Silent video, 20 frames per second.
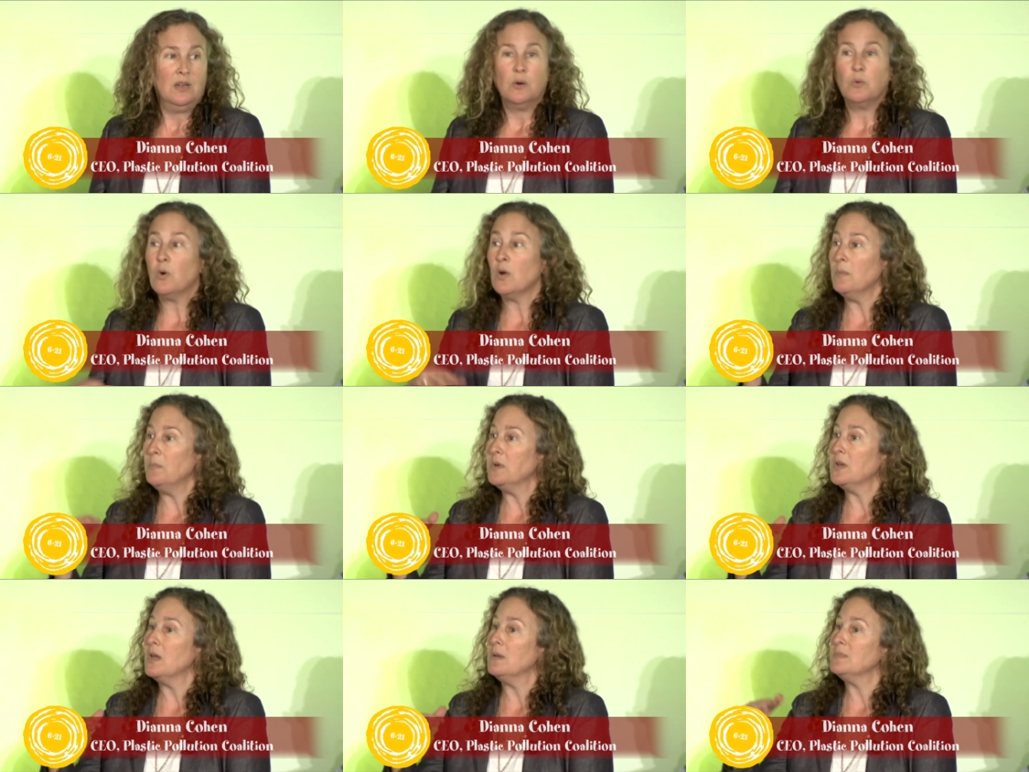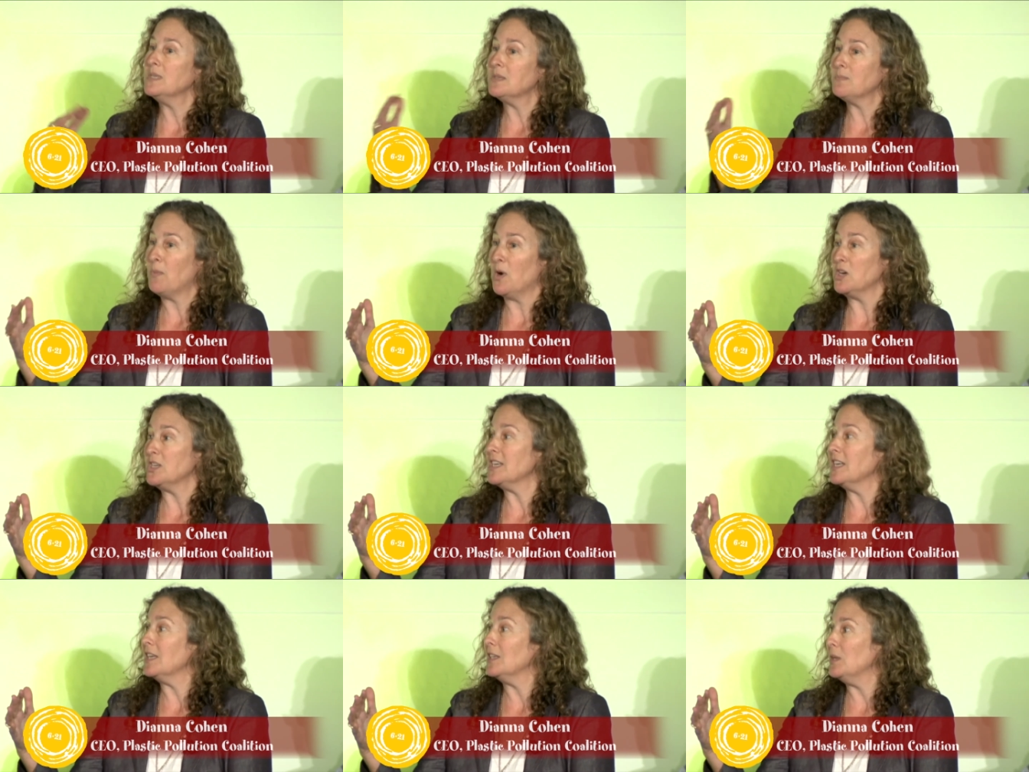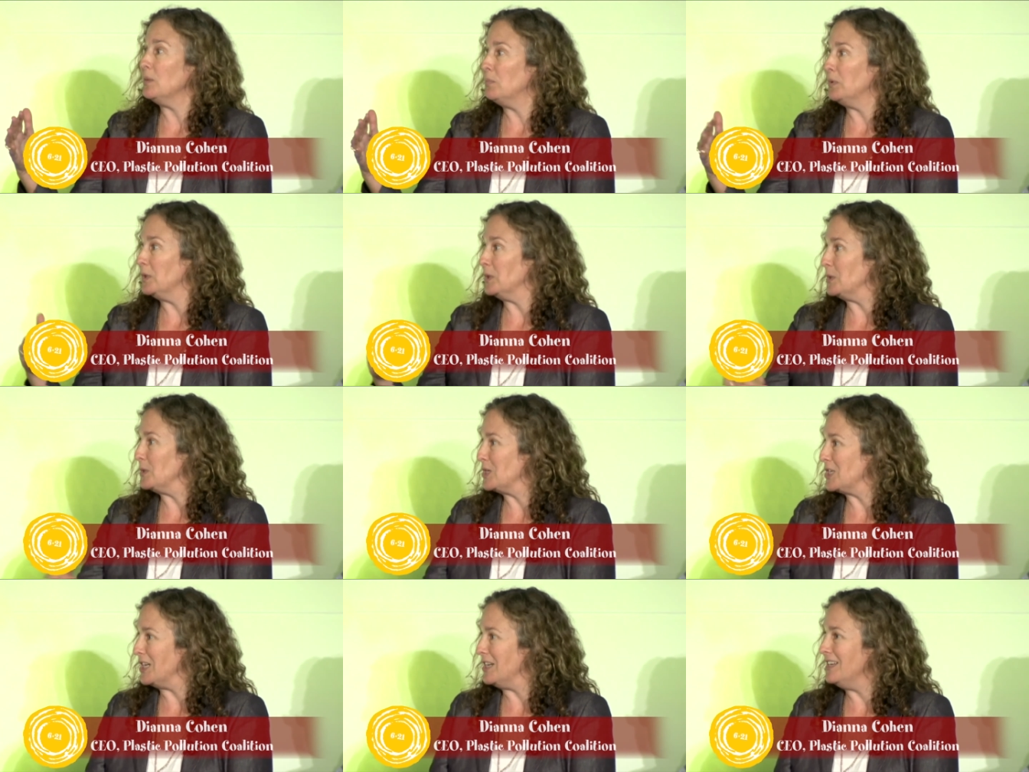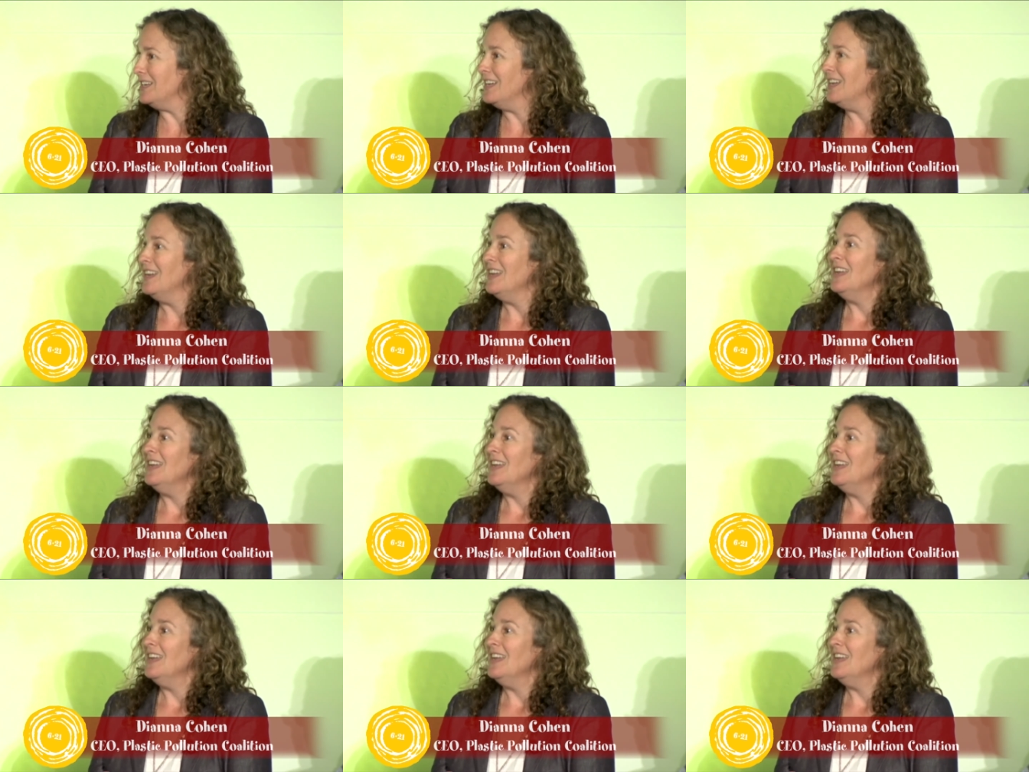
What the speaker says: where it becomes particulate pollution,